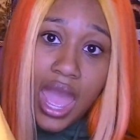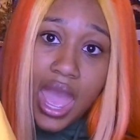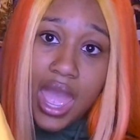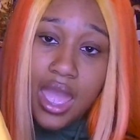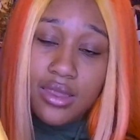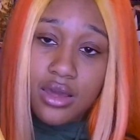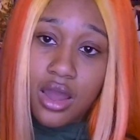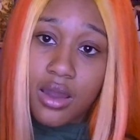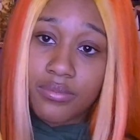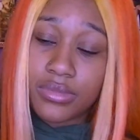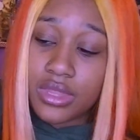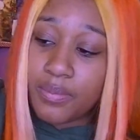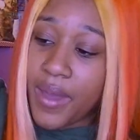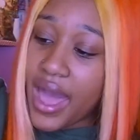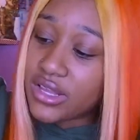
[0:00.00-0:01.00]
And
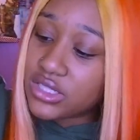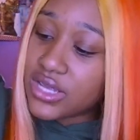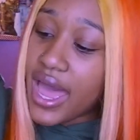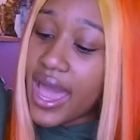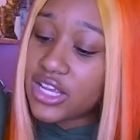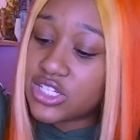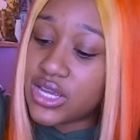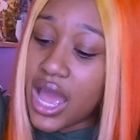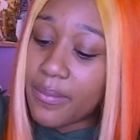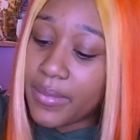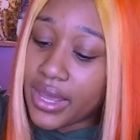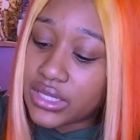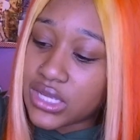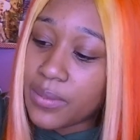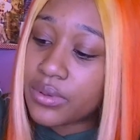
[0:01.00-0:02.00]
um, the patches I actually got
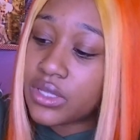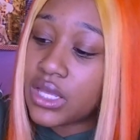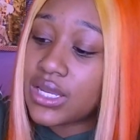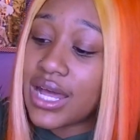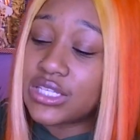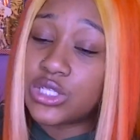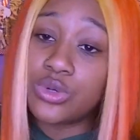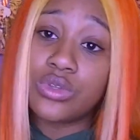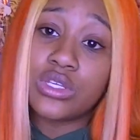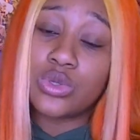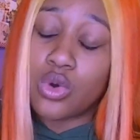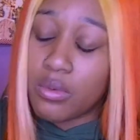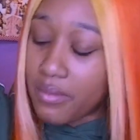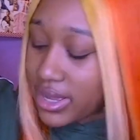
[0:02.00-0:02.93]
made separately and I sewed these on